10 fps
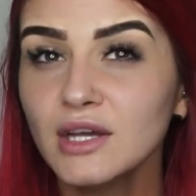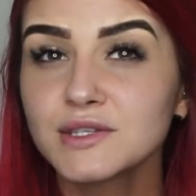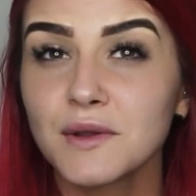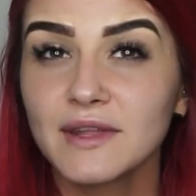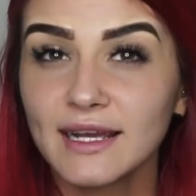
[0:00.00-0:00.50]

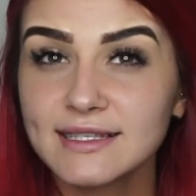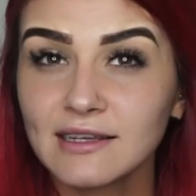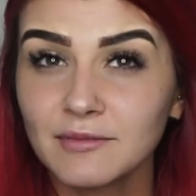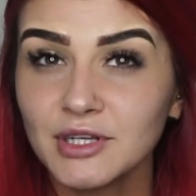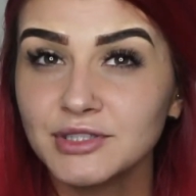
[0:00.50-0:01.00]
So the next thing
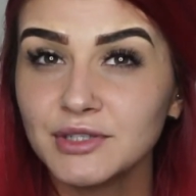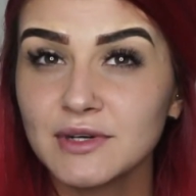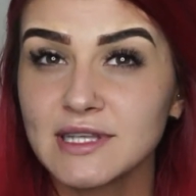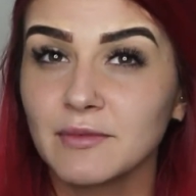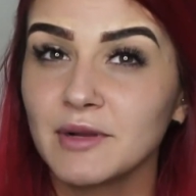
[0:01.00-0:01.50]
I'm going to do
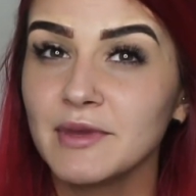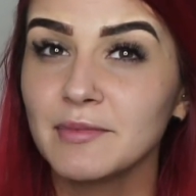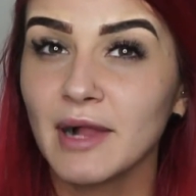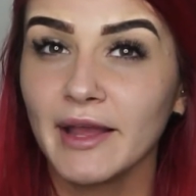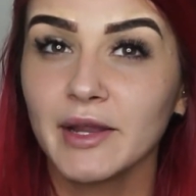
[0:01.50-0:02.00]
is I'm going to be
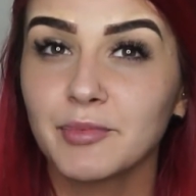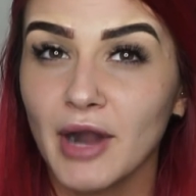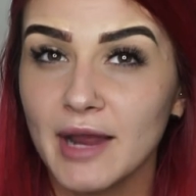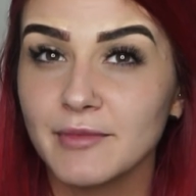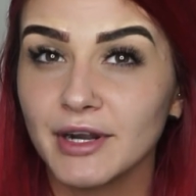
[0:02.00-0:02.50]
applying a
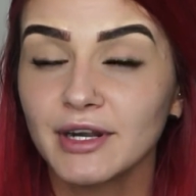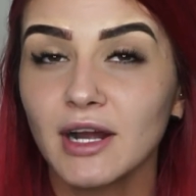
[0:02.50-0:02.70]
primer.